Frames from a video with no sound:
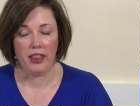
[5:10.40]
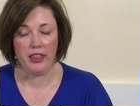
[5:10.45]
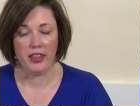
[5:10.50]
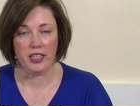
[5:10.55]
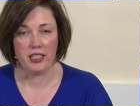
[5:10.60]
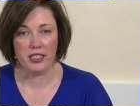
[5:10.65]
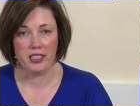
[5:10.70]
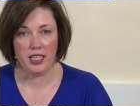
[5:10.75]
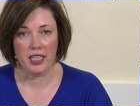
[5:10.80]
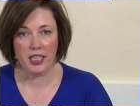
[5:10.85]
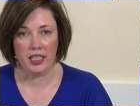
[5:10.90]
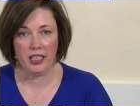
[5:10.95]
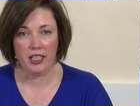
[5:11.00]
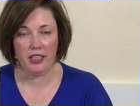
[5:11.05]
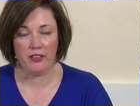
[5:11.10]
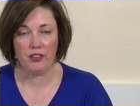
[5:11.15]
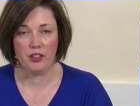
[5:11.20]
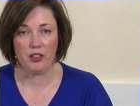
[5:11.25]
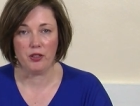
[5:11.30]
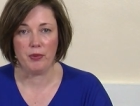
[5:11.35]
then take
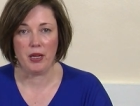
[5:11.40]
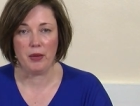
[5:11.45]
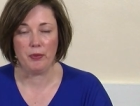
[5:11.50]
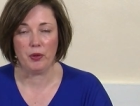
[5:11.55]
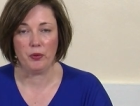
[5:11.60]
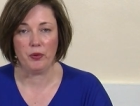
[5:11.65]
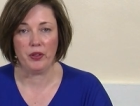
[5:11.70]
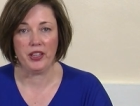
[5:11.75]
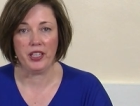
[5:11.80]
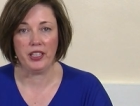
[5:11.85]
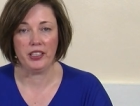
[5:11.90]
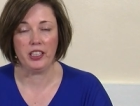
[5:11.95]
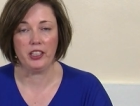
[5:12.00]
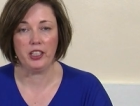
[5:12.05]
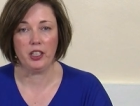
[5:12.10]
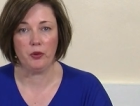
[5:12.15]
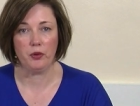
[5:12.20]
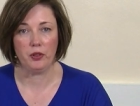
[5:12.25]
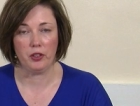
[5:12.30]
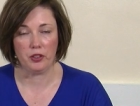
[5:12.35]
it if you remember within
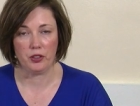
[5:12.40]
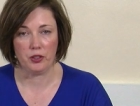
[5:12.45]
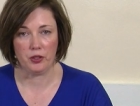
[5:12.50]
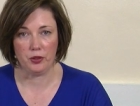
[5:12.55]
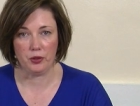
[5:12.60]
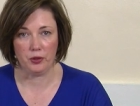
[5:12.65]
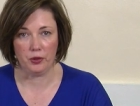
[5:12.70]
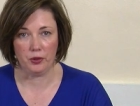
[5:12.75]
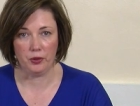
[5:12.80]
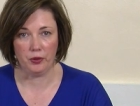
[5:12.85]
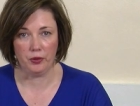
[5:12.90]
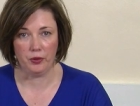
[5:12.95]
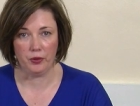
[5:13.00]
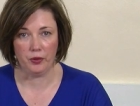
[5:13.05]
an hour or two.